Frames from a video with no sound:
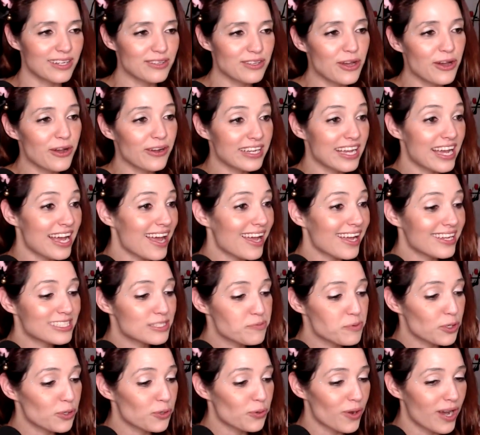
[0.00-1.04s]
No, yeah, it's
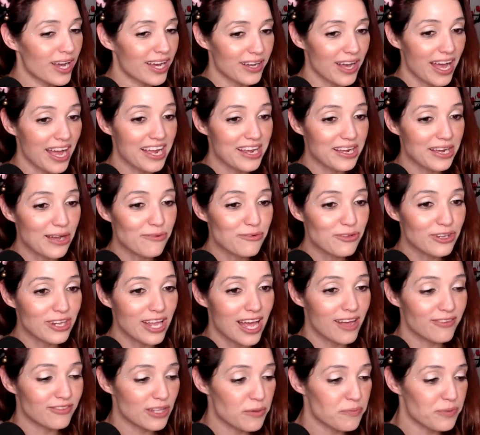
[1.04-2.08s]
been a while. I haven't
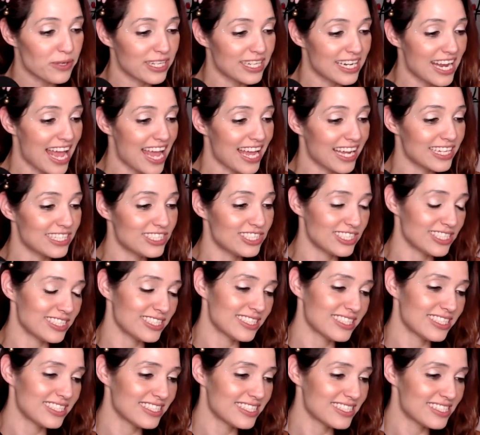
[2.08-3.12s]
laughed that big in
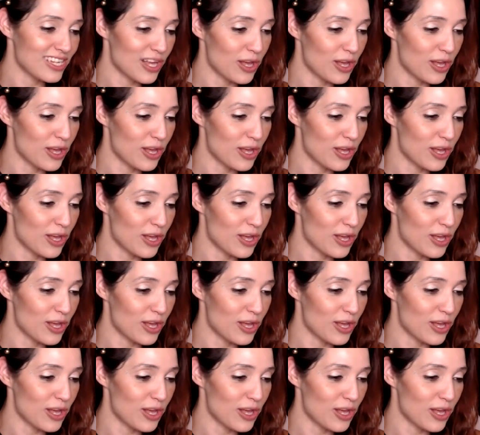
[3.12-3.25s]
ages.